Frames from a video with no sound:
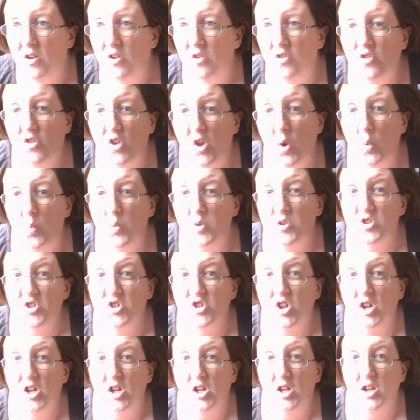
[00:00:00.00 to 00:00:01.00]
So we're
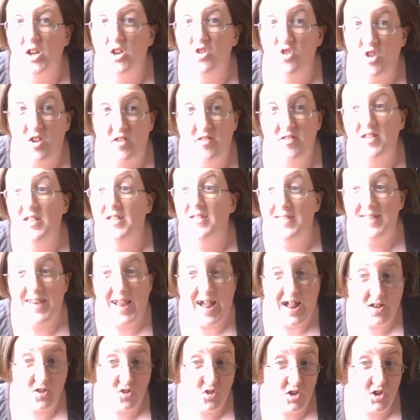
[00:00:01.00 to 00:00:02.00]
just going to, and Jesse is
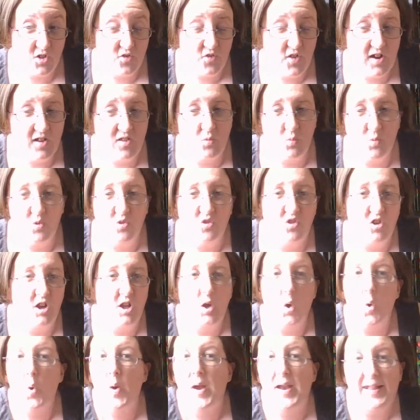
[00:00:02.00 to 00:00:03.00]
not certified, so we're just going
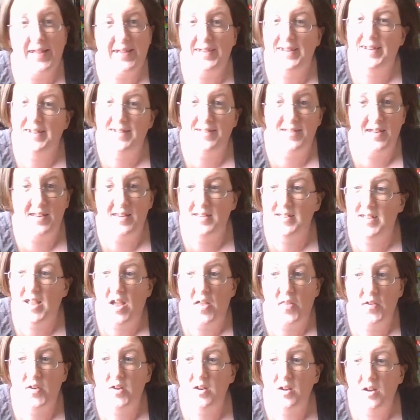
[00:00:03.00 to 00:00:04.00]
to go ahead and get it done
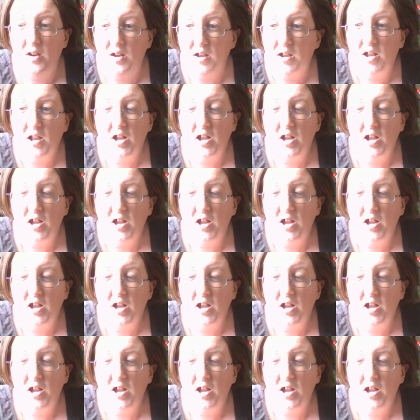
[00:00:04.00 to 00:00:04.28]
together